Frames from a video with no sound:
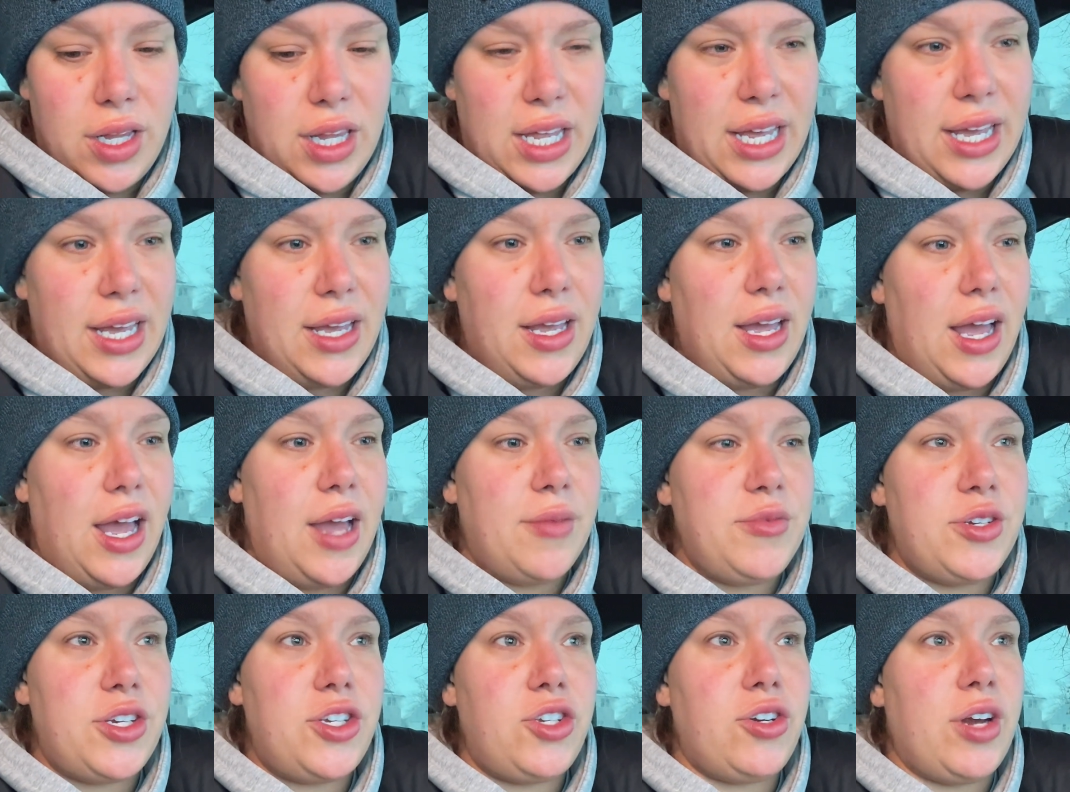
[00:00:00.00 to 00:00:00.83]
Like
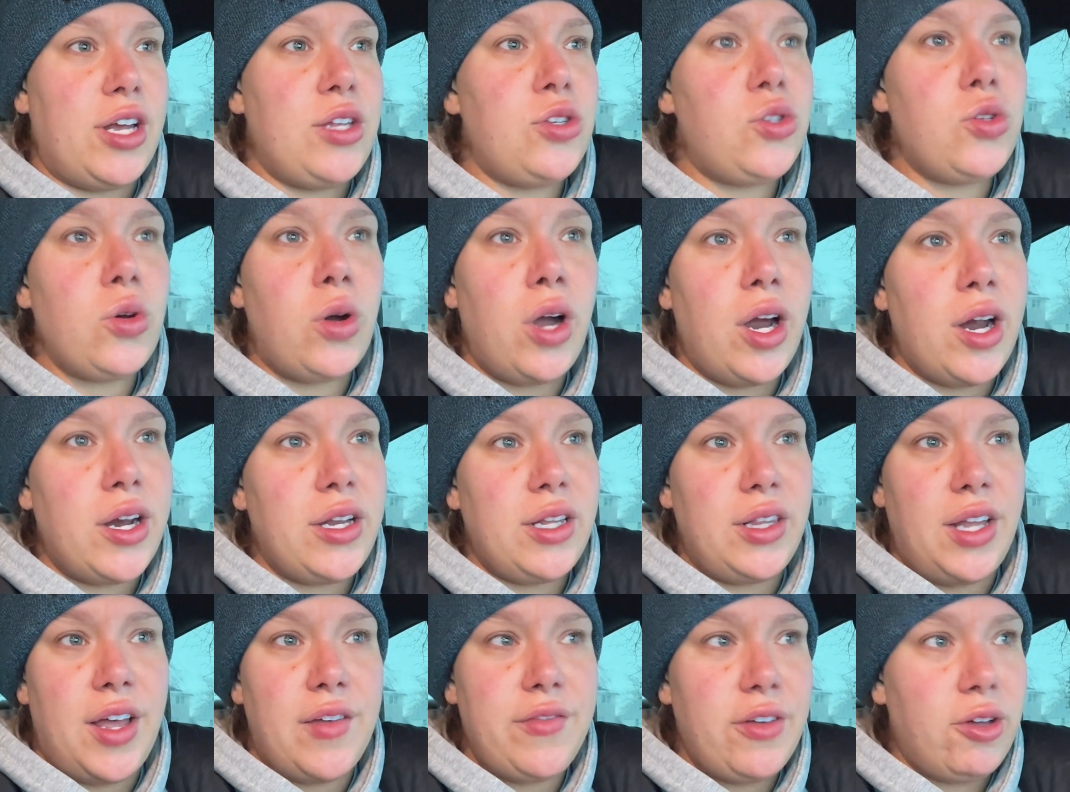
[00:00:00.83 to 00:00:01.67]
I'm just trying so hard
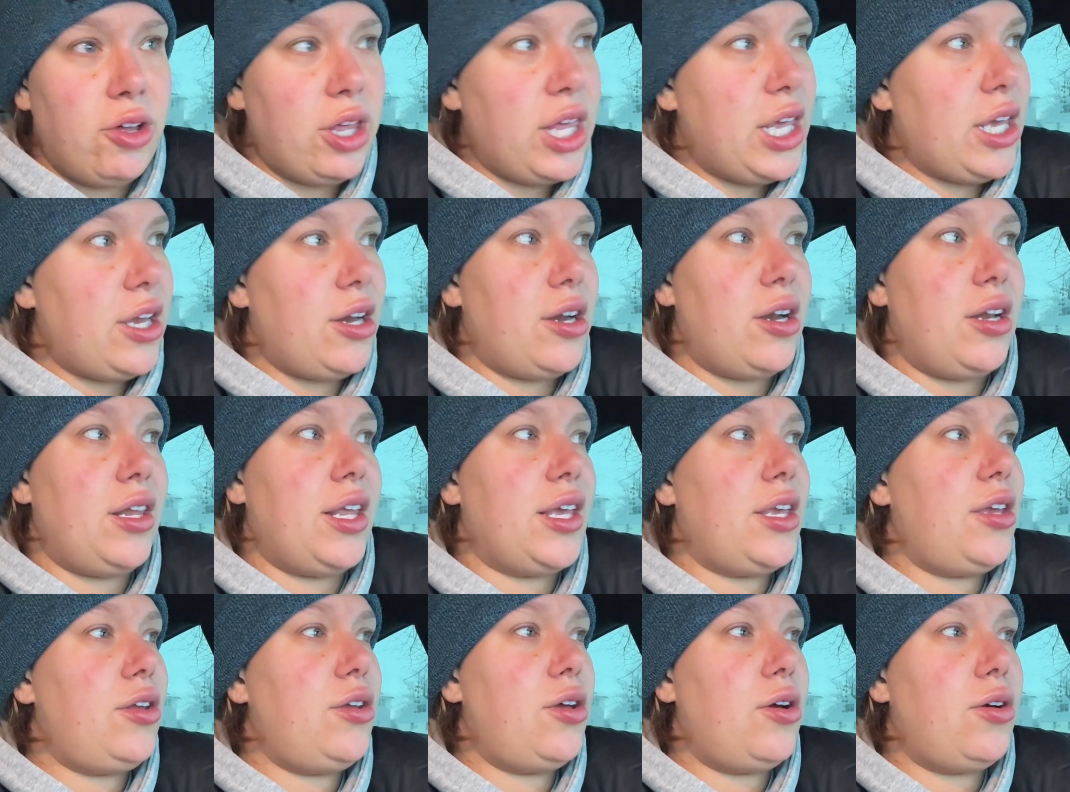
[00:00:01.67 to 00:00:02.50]
to love out here,
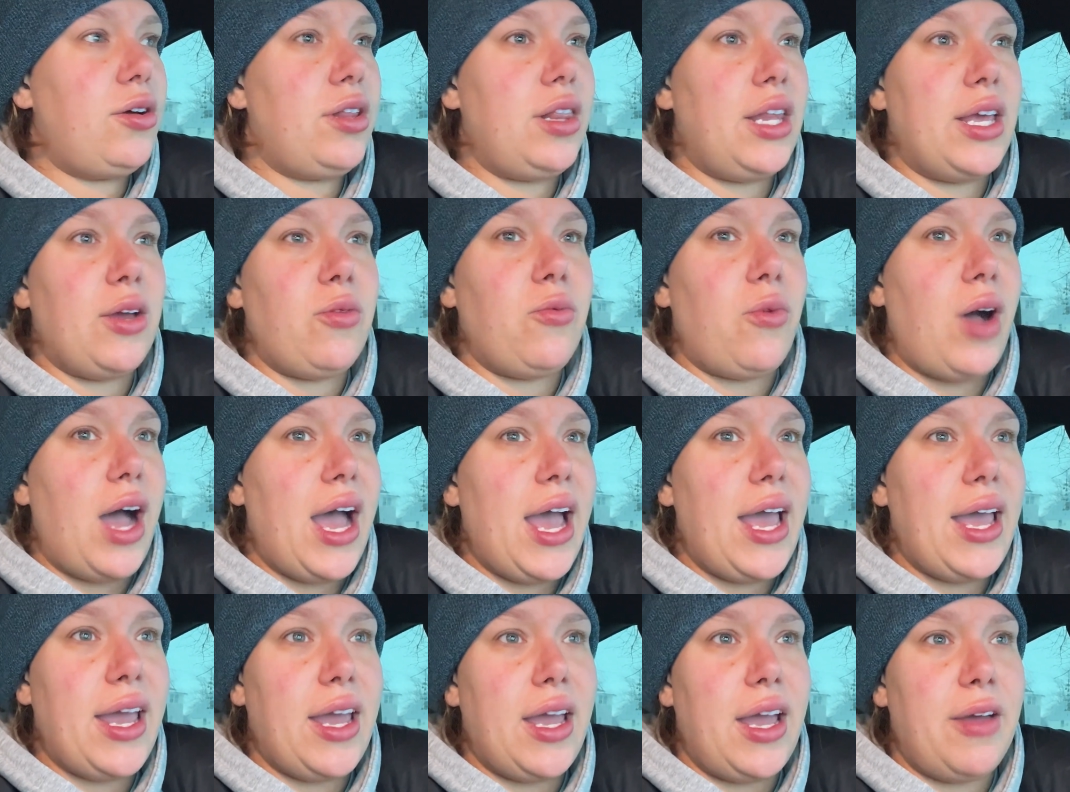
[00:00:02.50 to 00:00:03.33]
like, you know, and like
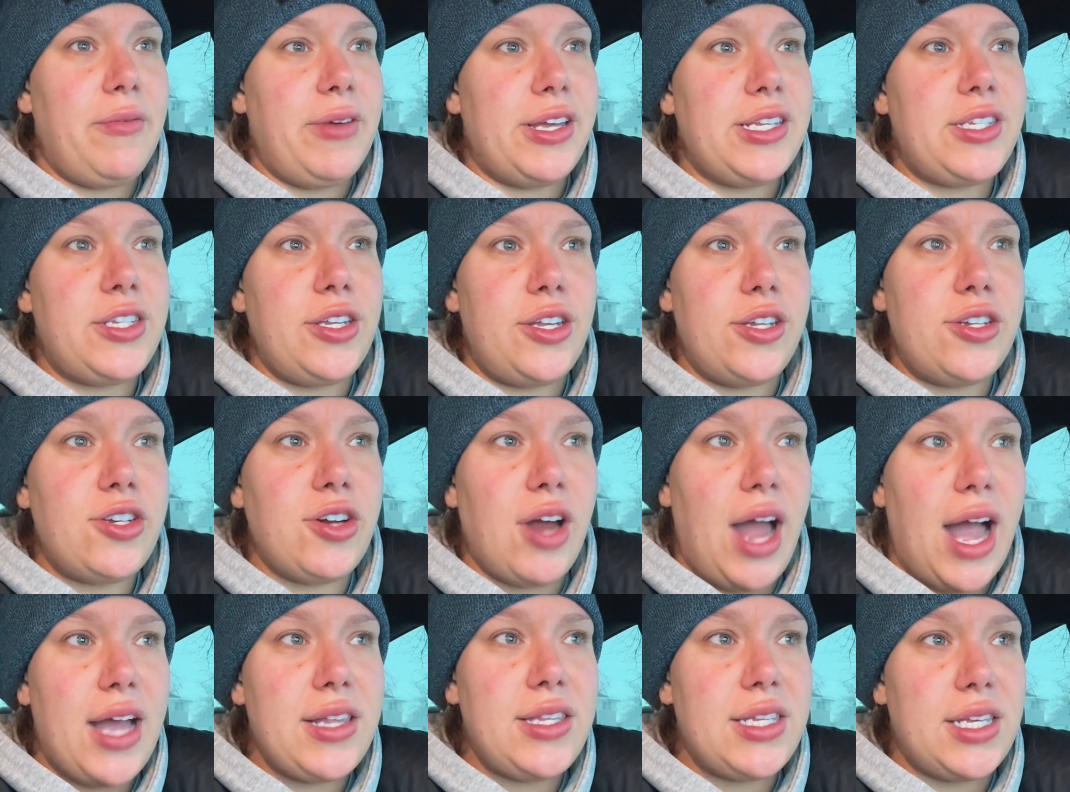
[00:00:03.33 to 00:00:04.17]
why am I still
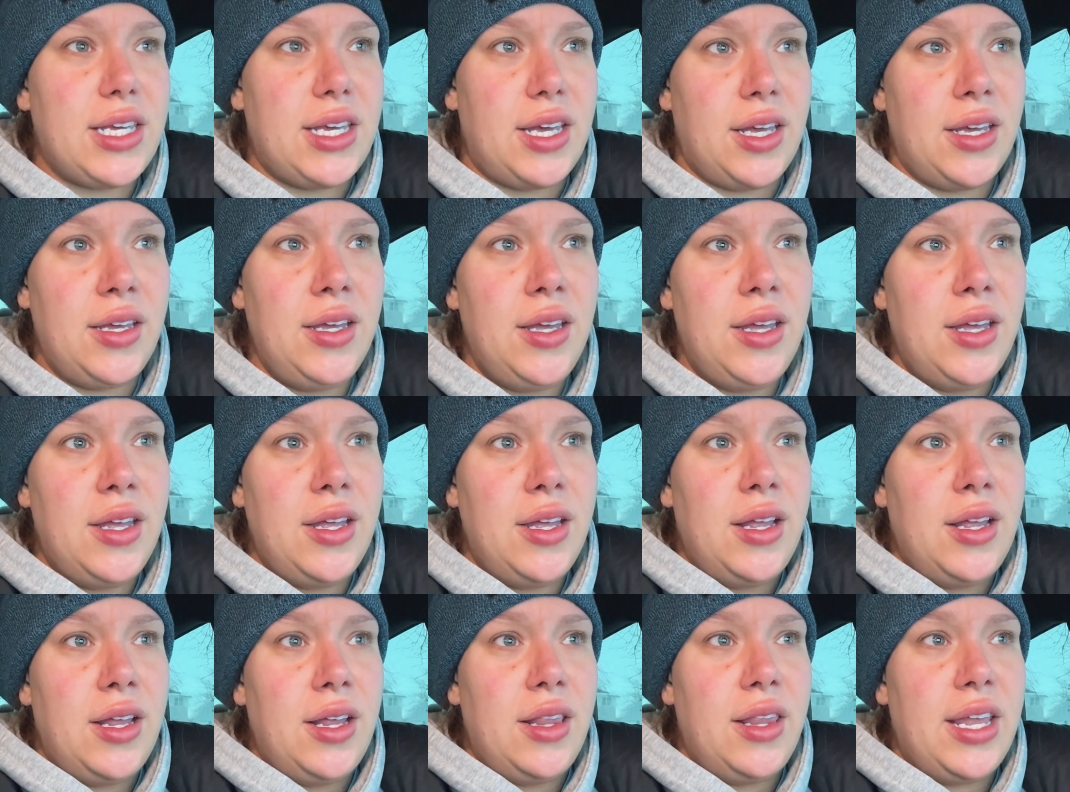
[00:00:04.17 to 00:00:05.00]
attracting
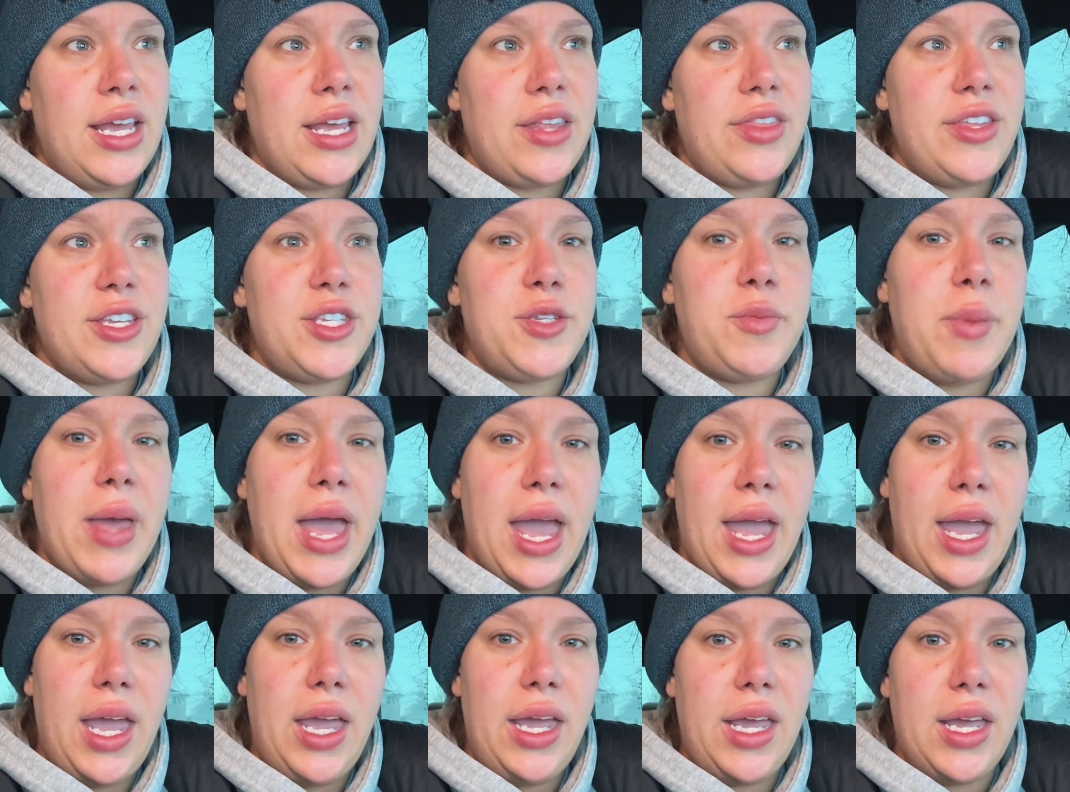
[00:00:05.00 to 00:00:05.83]
like this
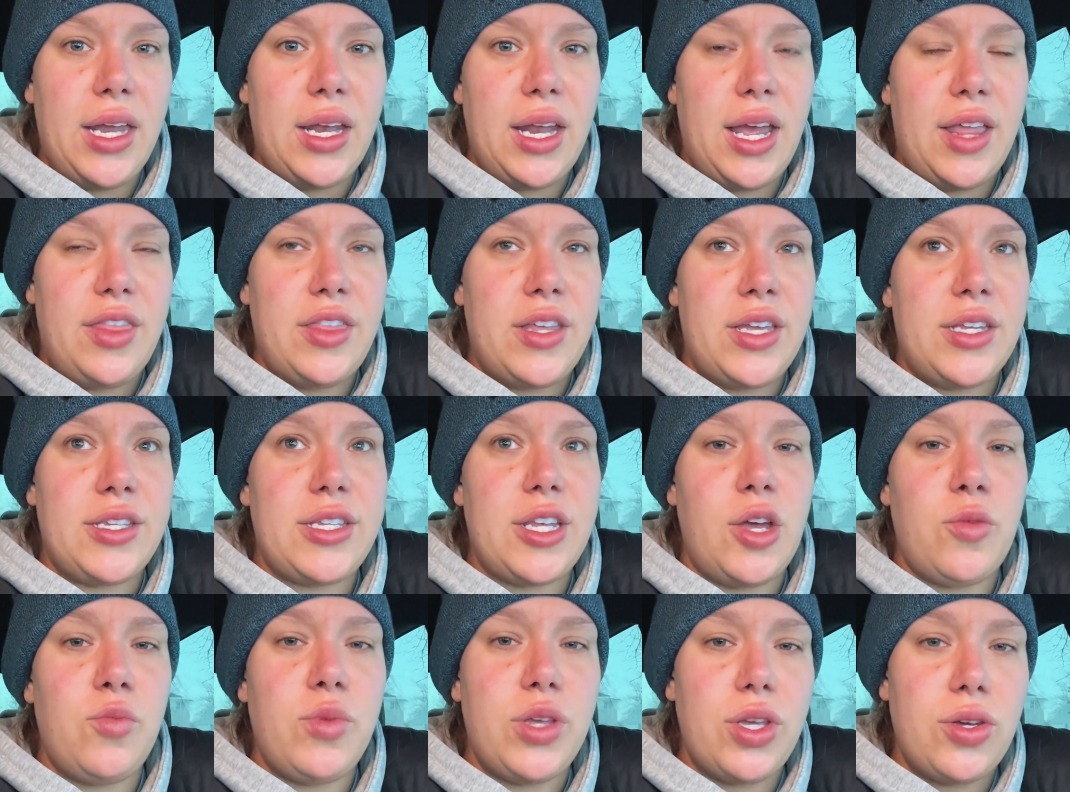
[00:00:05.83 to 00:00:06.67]
pain and
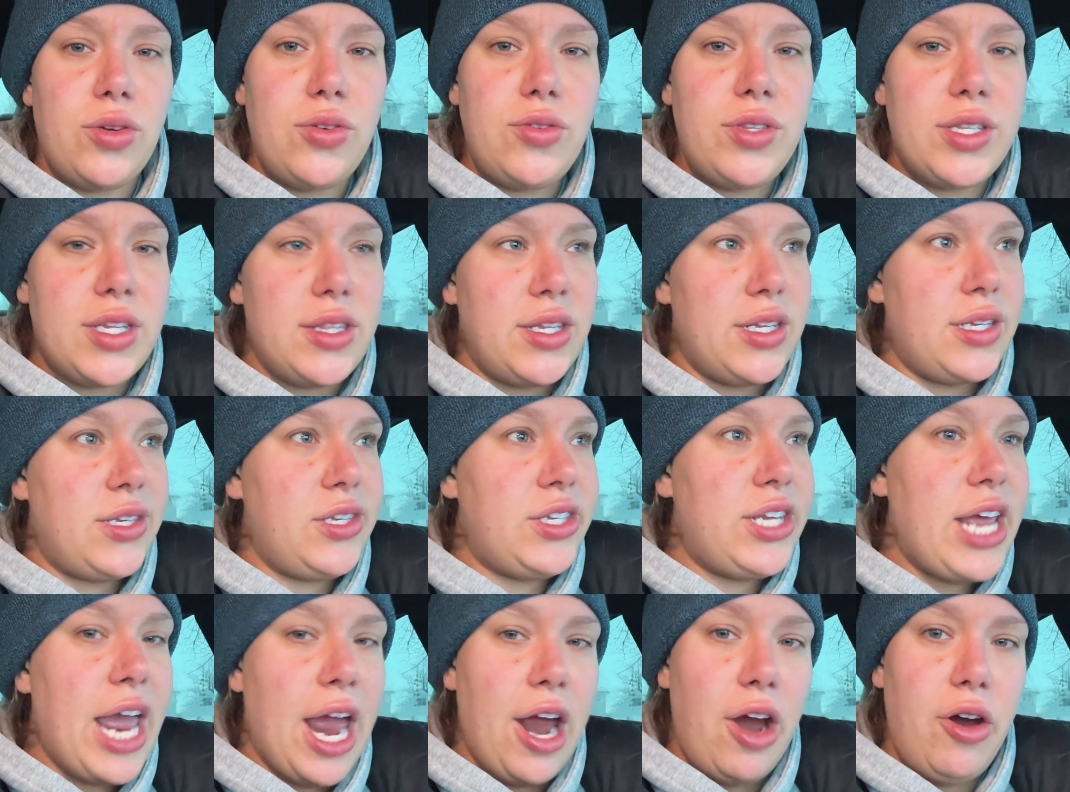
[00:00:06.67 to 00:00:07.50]
this abuse and this
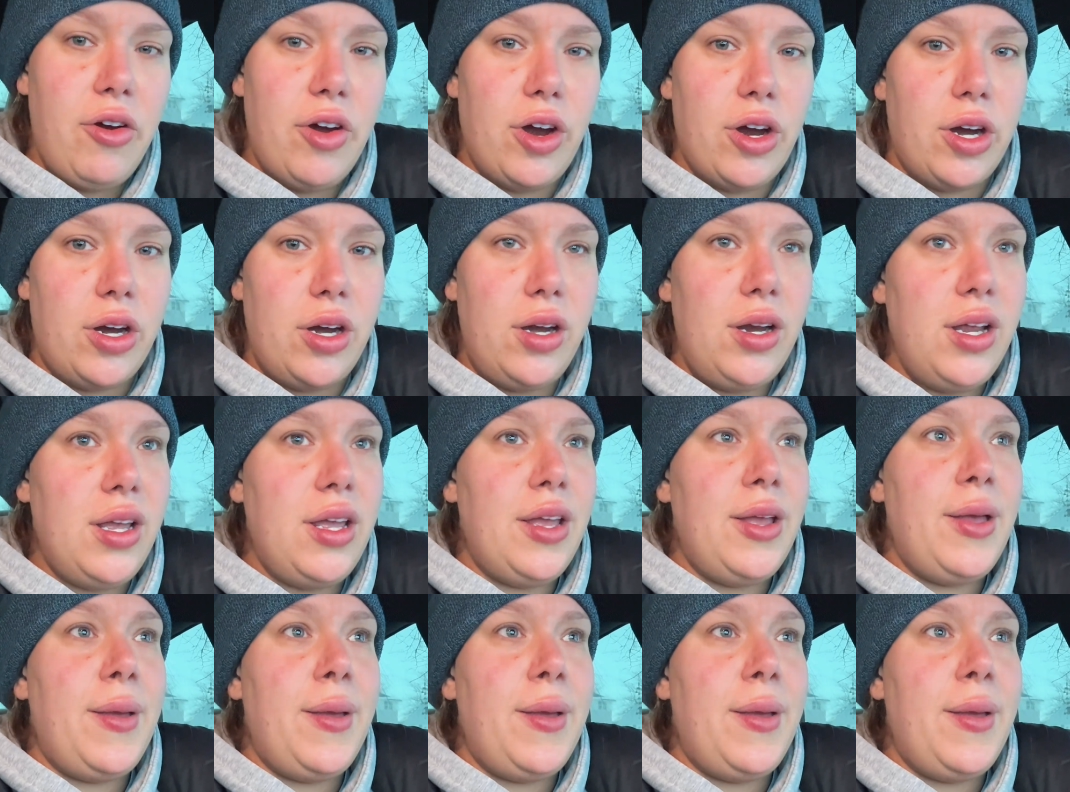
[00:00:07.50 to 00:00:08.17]
terror?